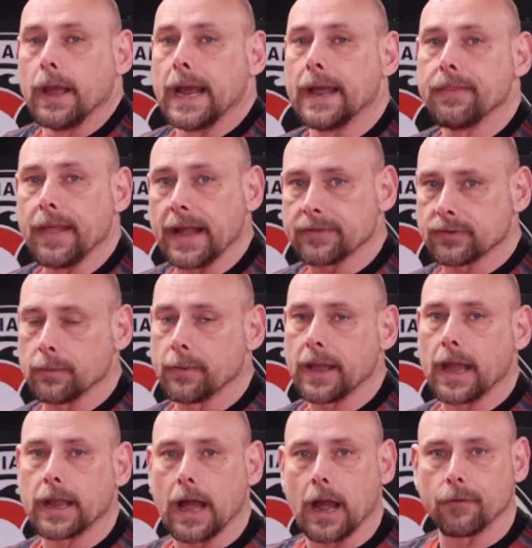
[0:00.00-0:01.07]
And that's something
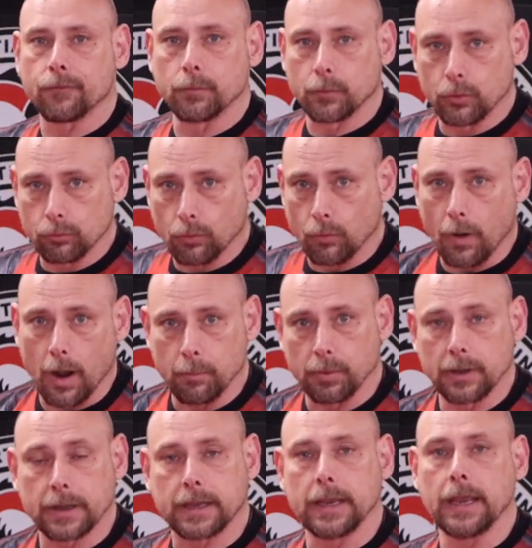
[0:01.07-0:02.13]
I got from Guru Ram
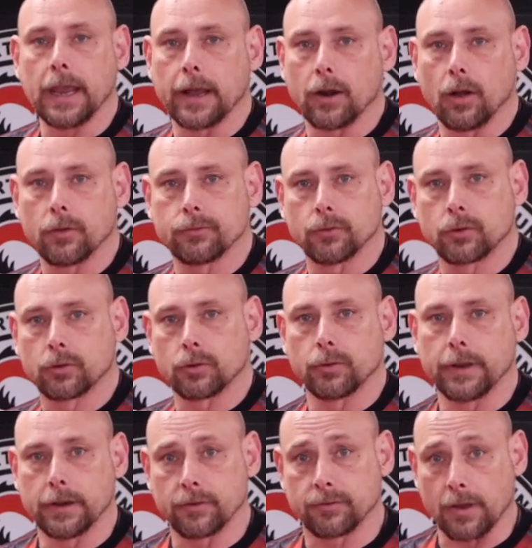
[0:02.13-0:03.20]
Balicki and also
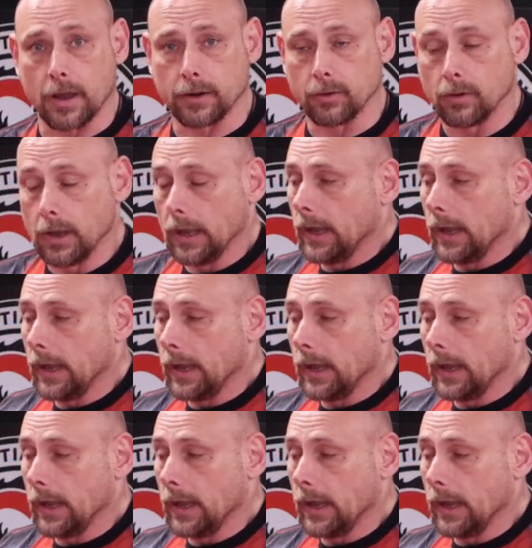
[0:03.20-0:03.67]
Guru Inisano.